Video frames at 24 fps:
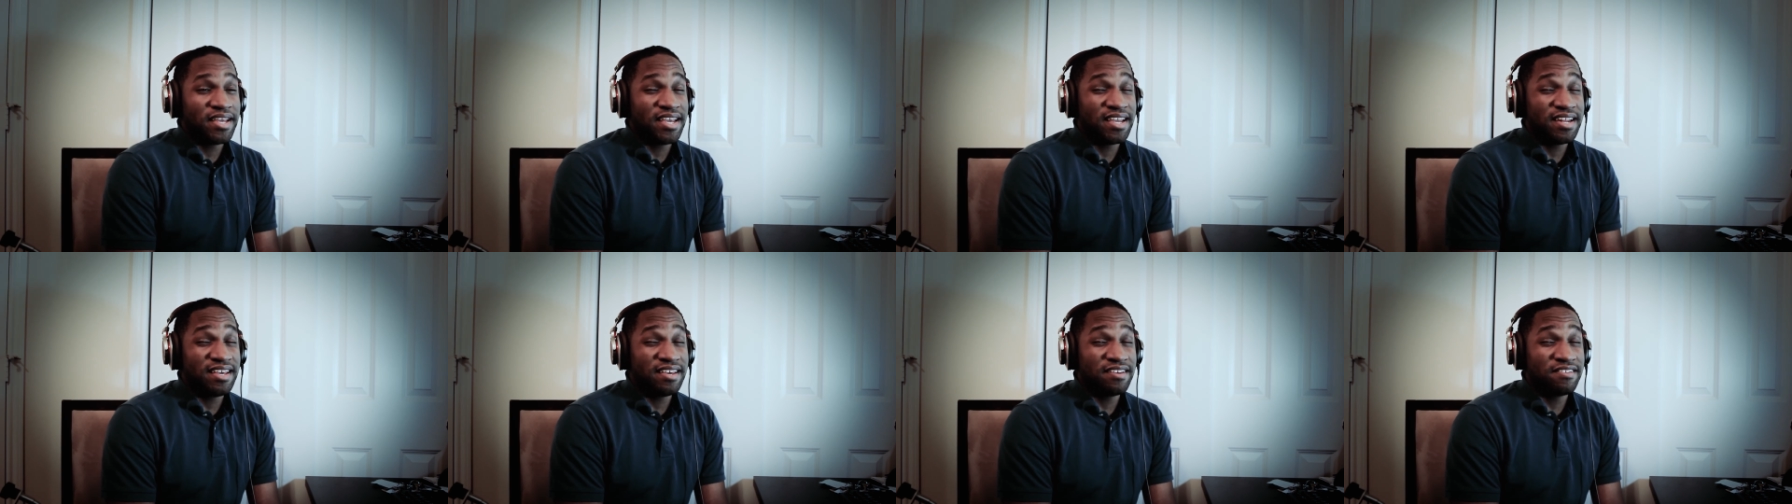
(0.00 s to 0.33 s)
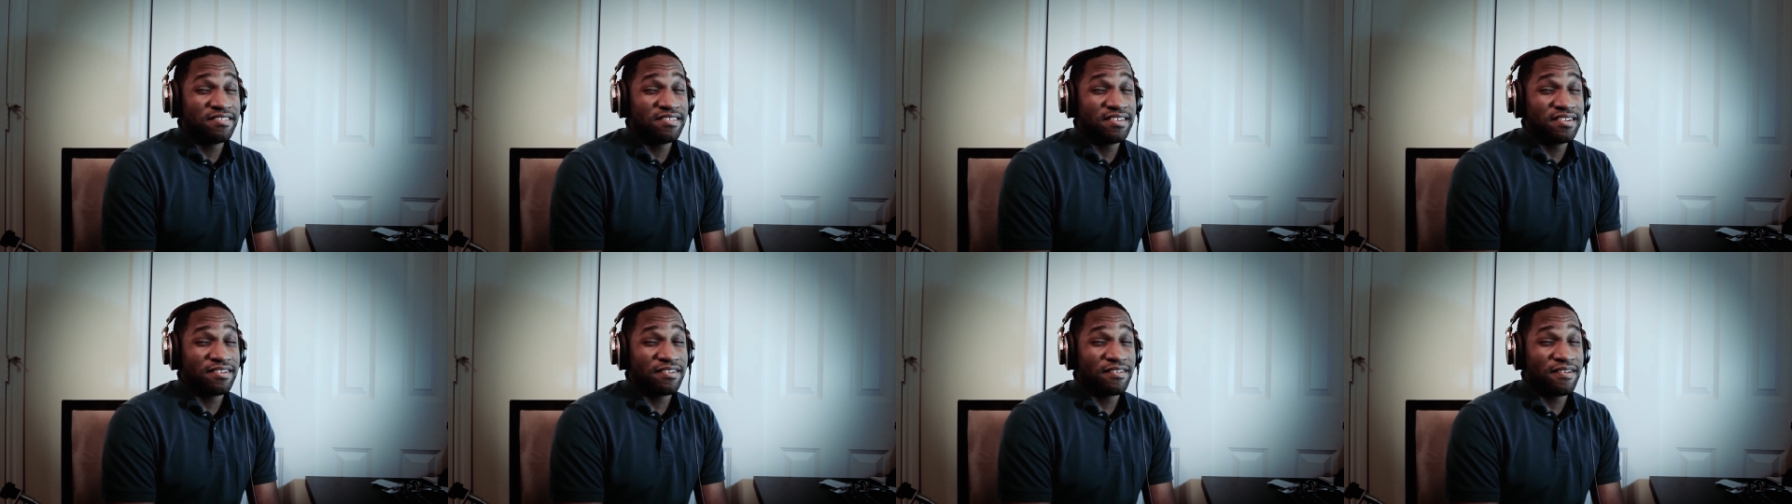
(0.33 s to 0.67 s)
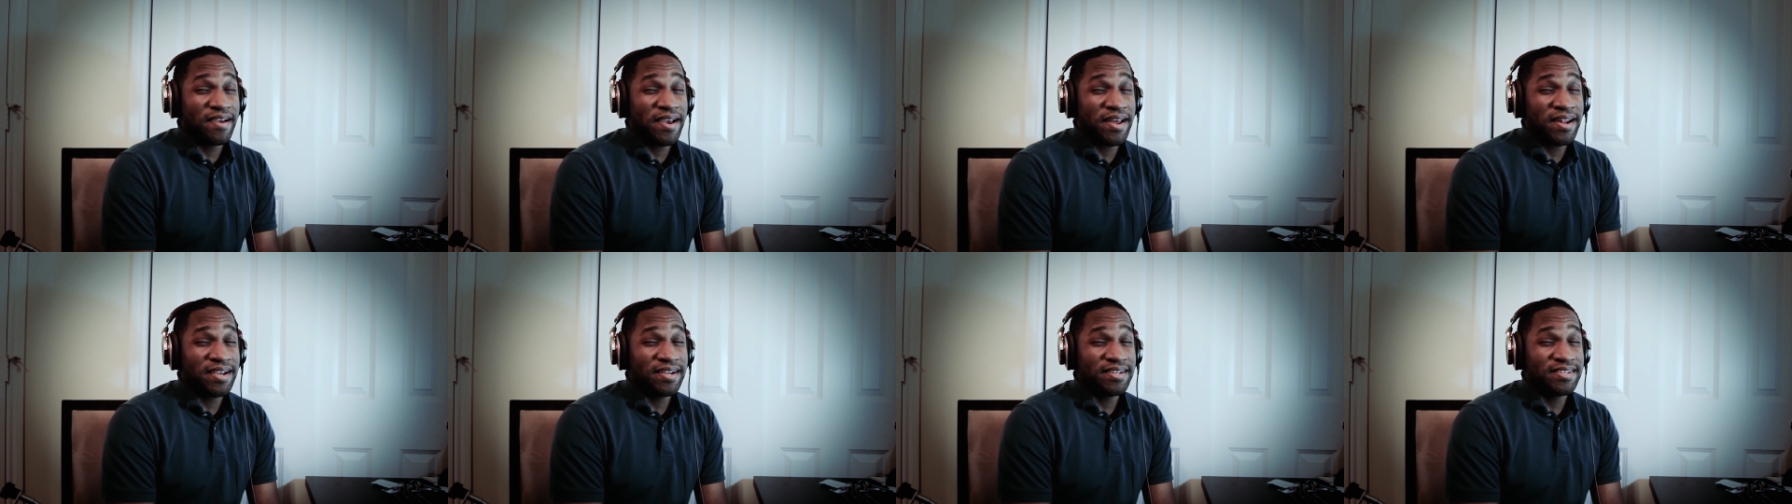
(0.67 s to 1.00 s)

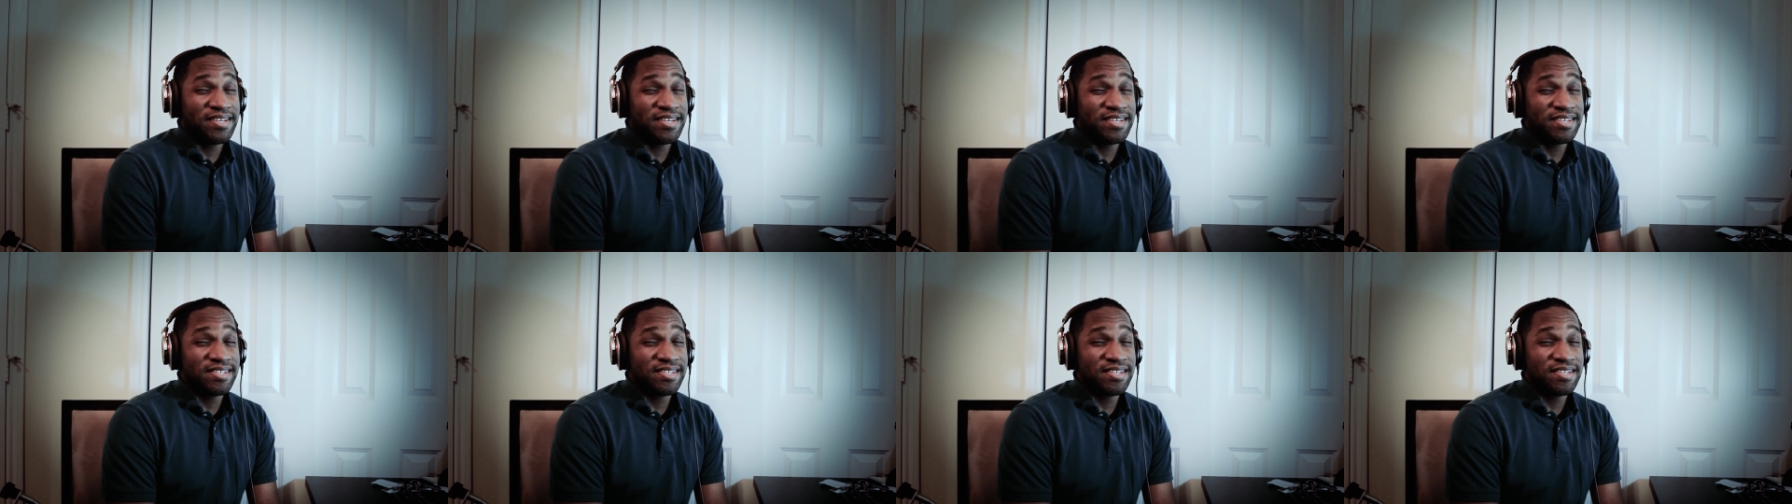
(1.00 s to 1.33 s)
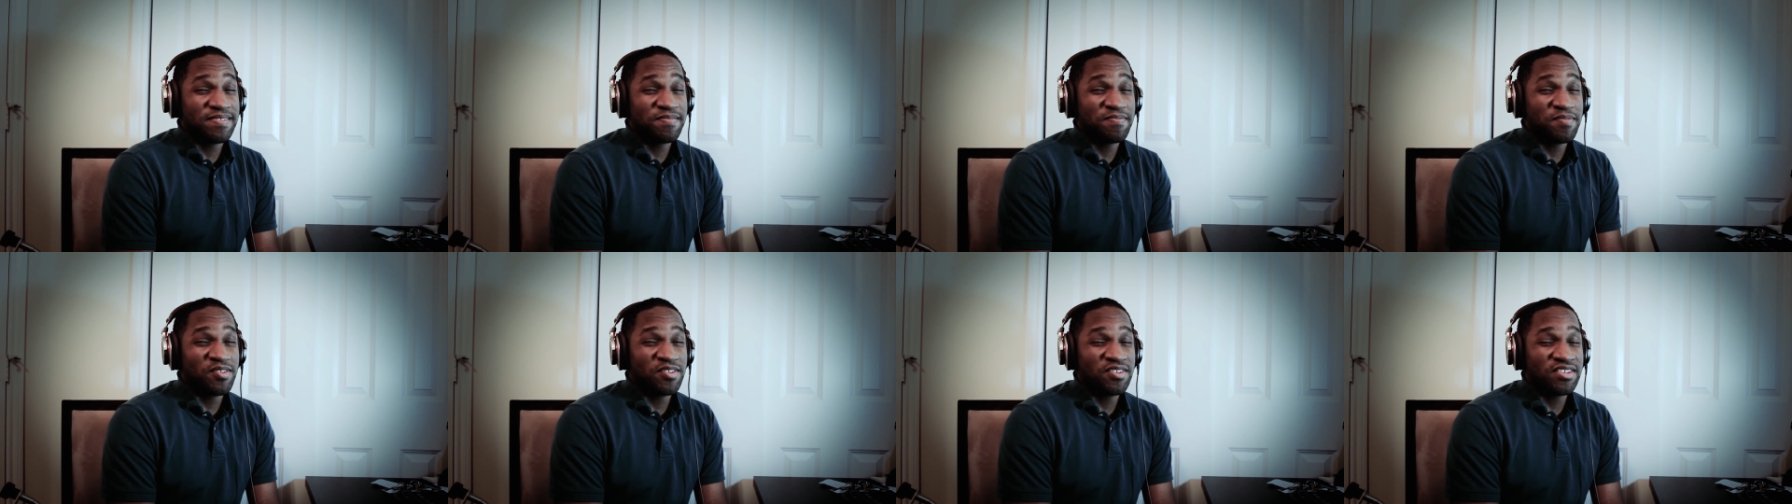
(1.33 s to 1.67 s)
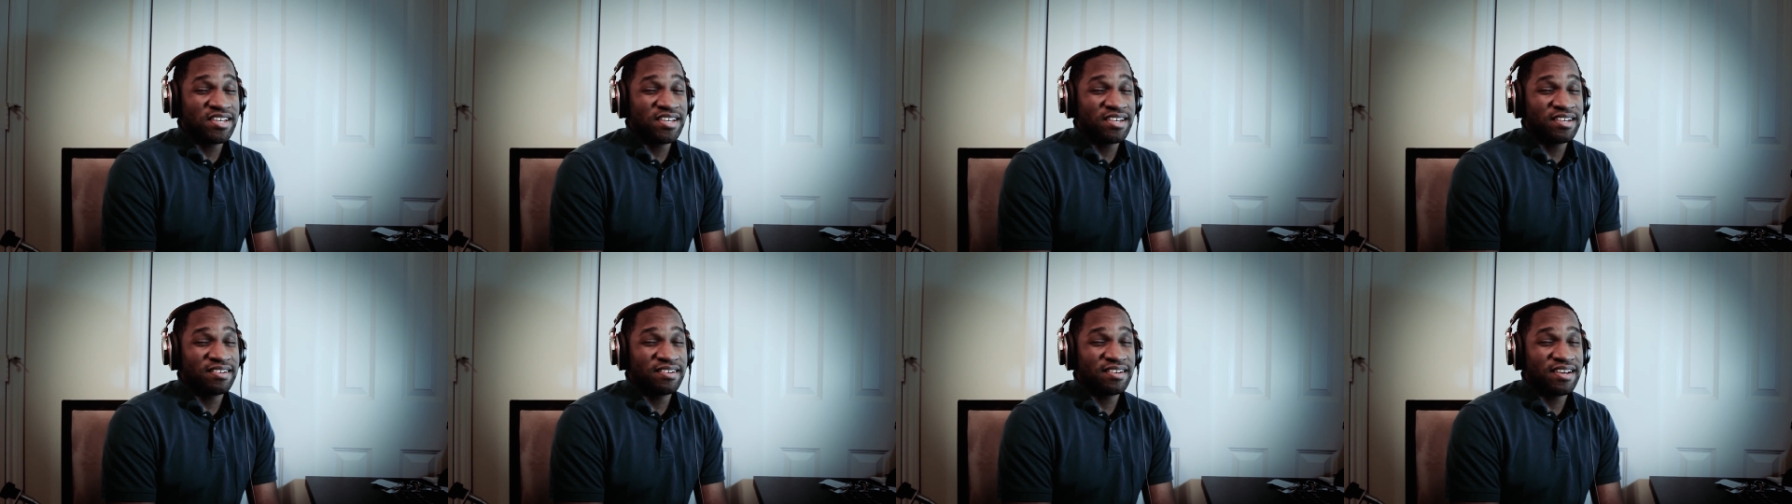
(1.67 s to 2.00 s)
idiosyncratic taste in
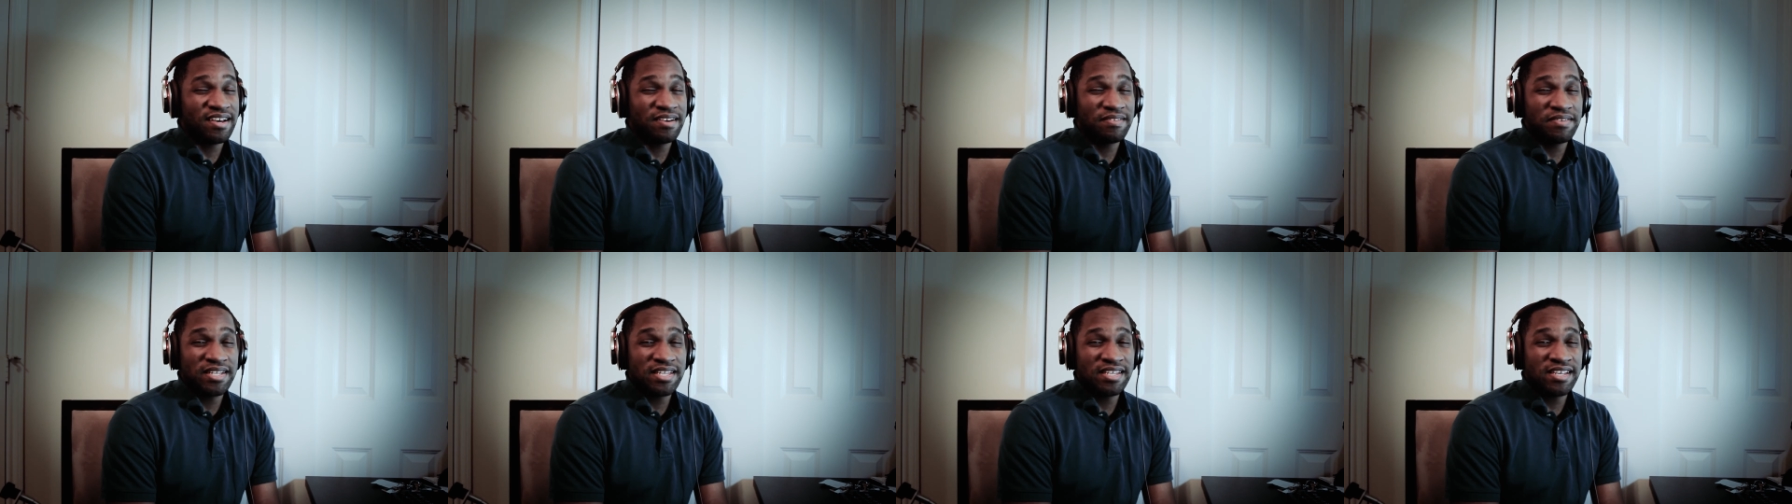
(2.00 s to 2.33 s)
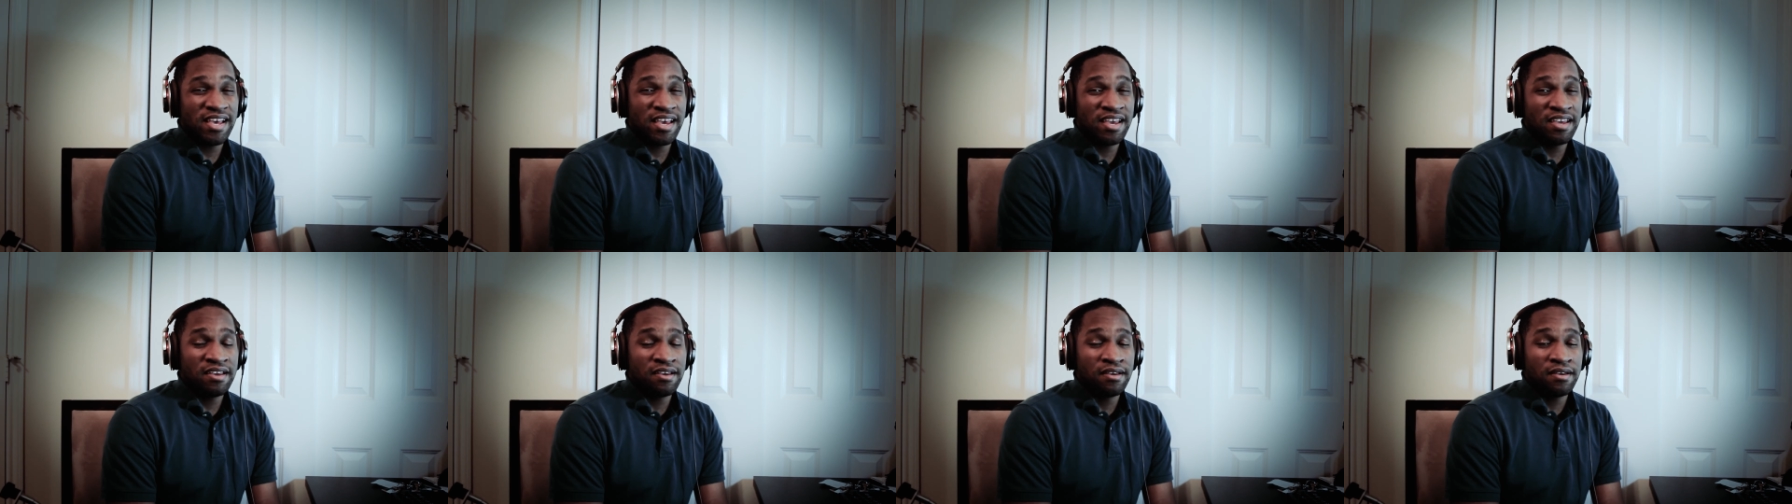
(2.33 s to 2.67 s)
music, I would say.